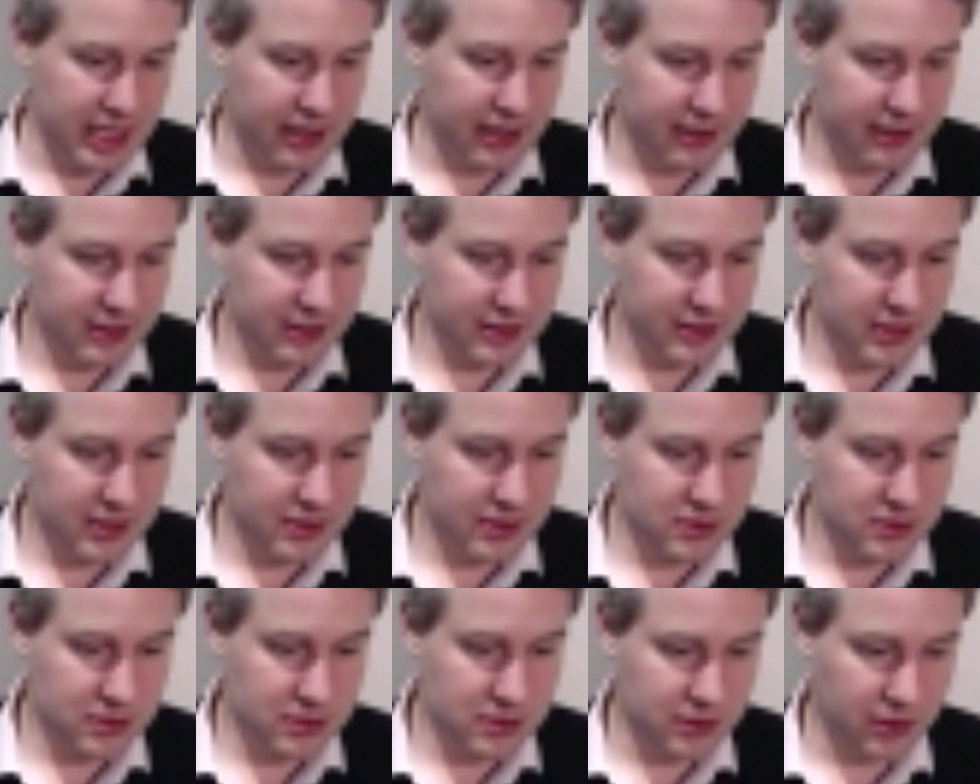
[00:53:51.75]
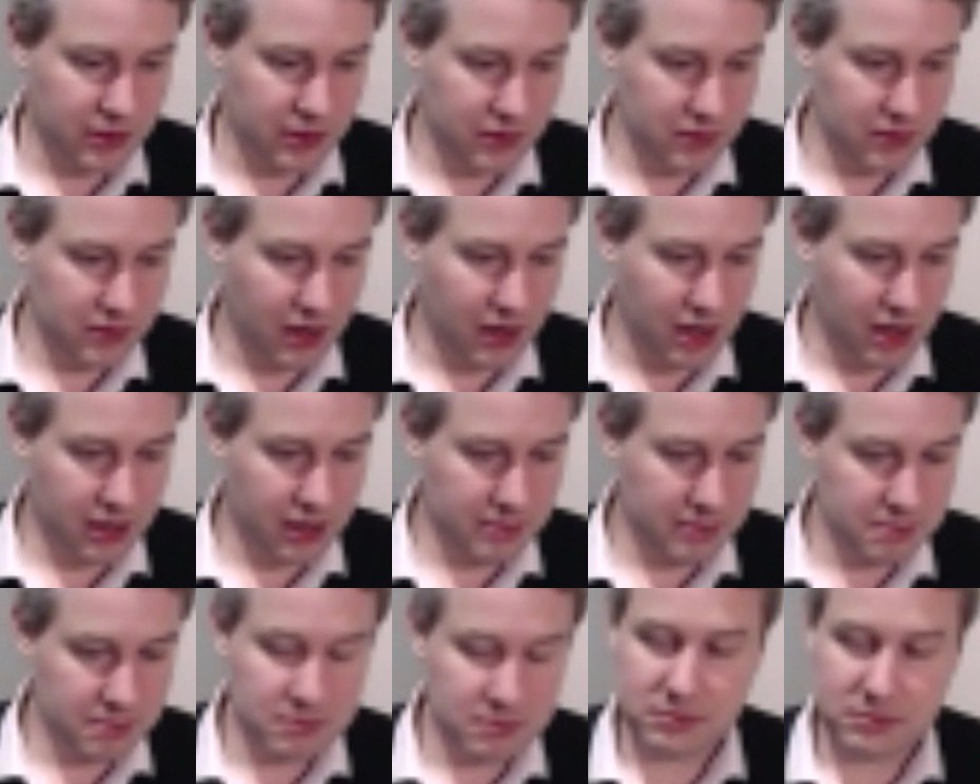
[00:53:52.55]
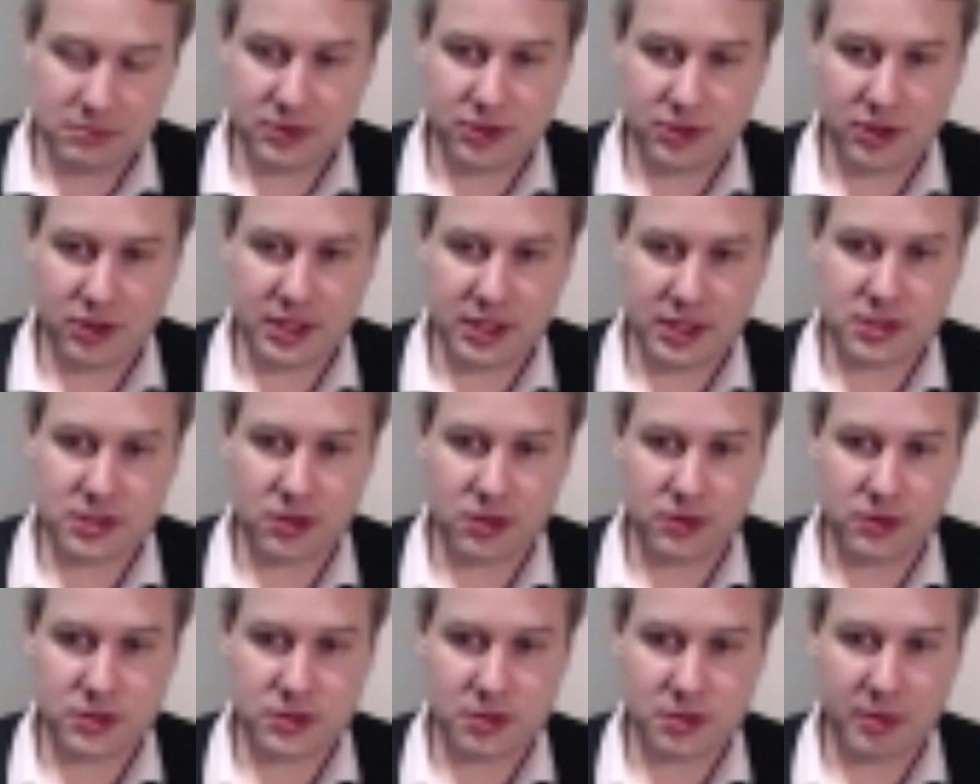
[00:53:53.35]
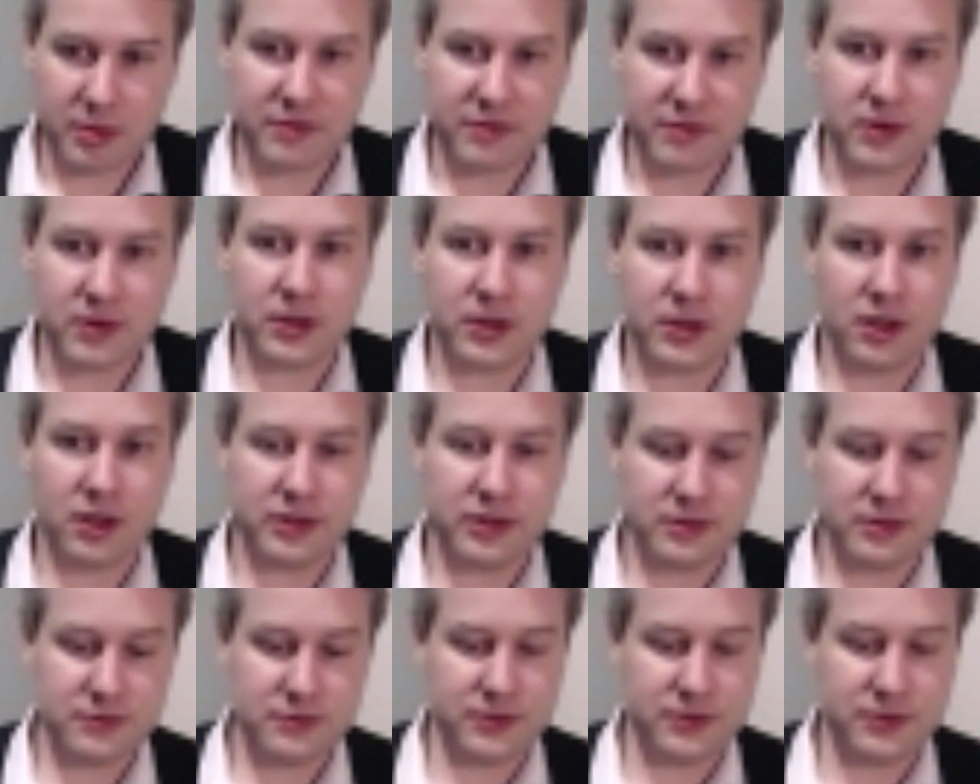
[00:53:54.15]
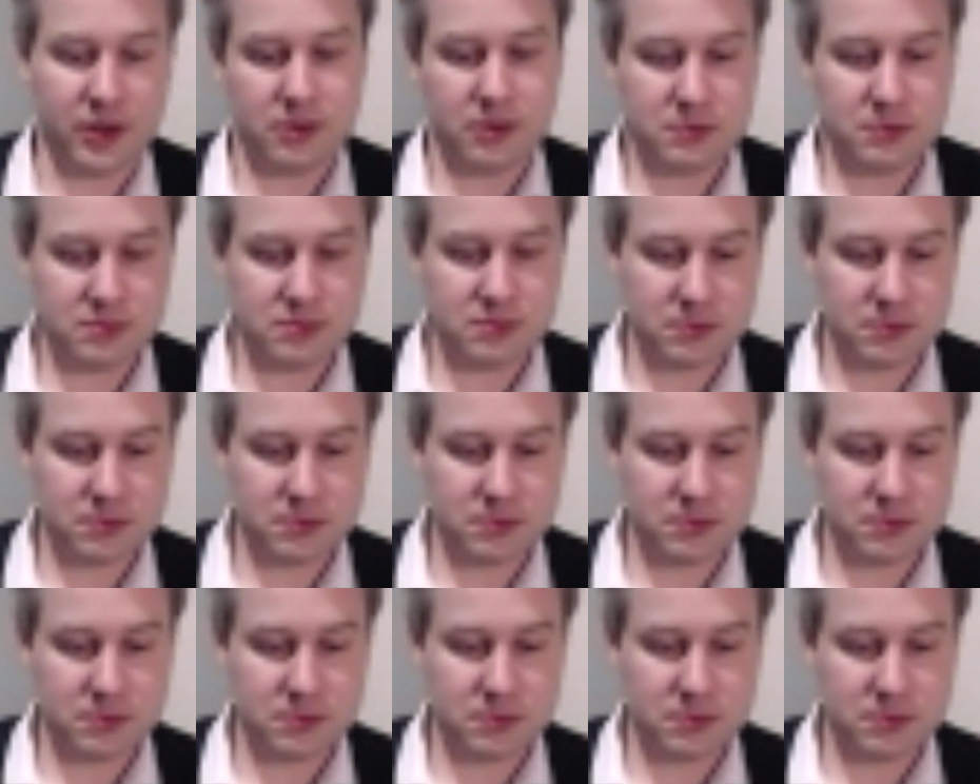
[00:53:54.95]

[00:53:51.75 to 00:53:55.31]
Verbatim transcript: I think that, you know, I'm thirty-two, so we've got a lot of, you know,